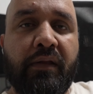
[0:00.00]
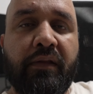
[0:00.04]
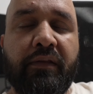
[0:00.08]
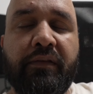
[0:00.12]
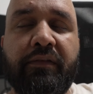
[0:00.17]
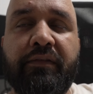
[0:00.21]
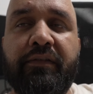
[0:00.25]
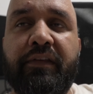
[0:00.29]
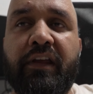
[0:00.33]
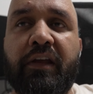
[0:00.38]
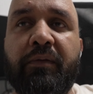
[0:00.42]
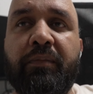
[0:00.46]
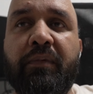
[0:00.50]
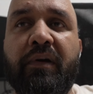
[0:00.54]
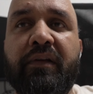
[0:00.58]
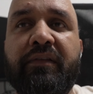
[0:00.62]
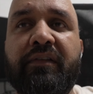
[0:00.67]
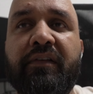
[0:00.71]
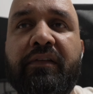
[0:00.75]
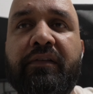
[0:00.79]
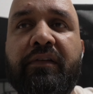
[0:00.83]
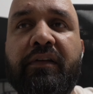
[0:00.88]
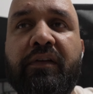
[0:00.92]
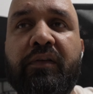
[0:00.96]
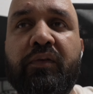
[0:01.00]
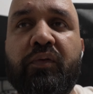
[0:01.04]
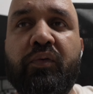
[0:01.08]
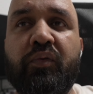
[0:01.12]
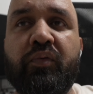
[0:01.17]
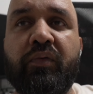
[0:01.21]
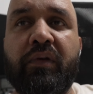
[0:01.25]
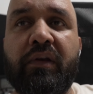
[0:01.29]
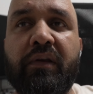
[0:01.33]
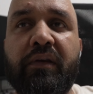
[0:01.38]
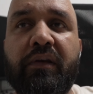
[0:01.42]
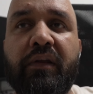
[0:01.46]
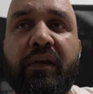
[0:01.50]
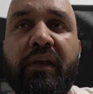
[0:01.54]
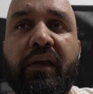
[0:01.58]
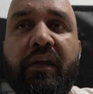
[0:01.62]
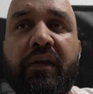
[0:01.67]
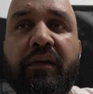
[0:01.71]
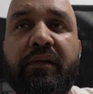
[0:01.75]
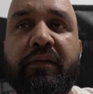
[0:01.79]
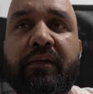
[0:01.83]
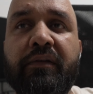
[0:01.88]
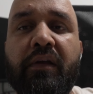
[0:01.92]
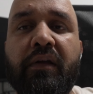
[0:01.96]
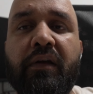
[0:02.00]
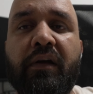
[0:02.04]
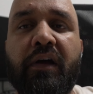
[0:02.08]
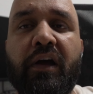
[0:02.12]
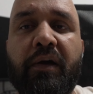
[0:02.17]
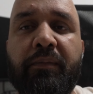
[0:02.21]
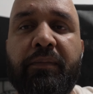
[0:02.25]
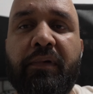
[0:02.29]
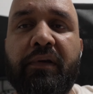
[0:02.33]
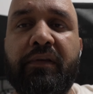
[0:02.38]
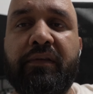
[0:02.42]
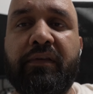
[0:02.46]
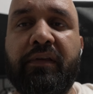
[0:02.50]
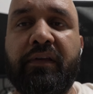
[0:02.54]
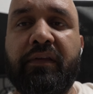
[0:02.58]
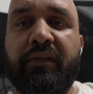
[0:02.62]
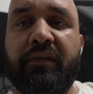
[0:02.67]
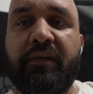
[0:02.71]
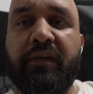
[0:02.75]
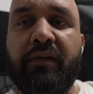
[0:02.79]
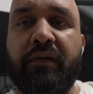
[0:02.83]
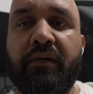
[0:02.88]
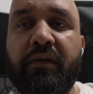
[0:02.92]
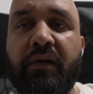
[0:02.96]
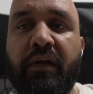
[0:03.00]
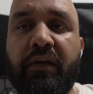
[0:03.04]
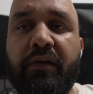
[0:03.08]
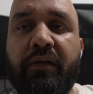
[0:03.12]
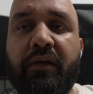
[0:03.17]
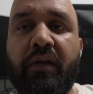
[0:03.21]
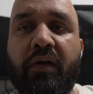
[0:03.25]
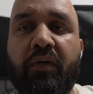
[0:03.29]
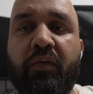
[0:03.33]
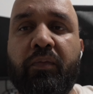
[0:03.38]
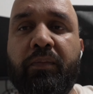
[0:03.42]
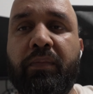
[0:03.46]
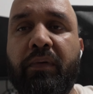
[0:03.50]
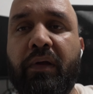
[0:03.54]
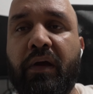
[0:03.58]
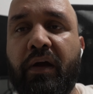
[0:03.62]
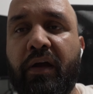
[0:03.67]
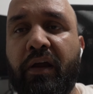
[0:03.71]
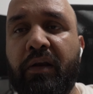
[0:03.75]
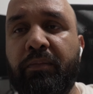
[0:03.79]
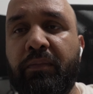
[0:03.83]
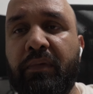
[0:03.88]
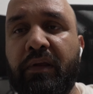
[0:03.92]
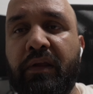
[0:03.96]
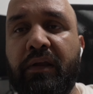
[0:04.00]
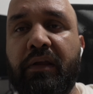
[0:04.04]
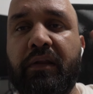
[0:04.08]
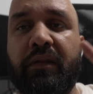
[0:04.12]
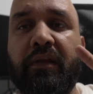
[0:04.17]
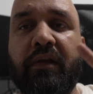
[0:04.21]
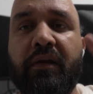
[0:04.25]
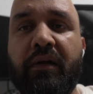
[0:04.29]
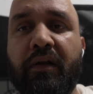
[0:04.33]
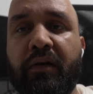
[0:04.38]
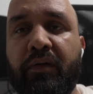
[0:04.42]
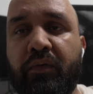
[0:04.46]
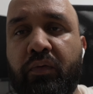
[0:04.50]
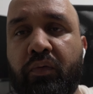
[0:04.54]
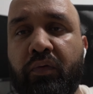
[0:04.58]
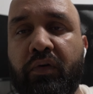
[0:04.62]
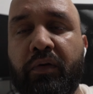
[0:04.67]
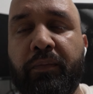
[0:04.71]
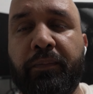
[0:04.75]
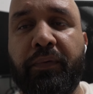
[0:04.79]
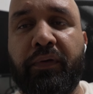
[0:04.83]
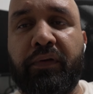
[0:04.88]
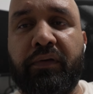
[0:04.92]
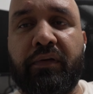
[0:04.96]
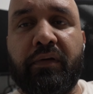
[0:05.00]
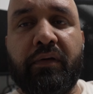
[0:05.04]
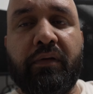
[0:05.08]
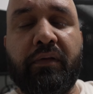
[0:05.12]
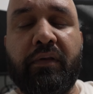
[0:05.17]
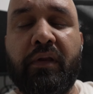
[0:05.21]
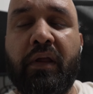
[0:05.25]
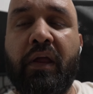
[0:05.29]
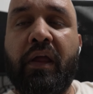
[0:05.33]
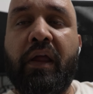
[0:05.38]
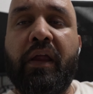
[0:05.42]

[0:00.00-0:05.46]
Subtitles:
Sigma 16 to 28. I'm at 16 right now. Behind me there are two computers.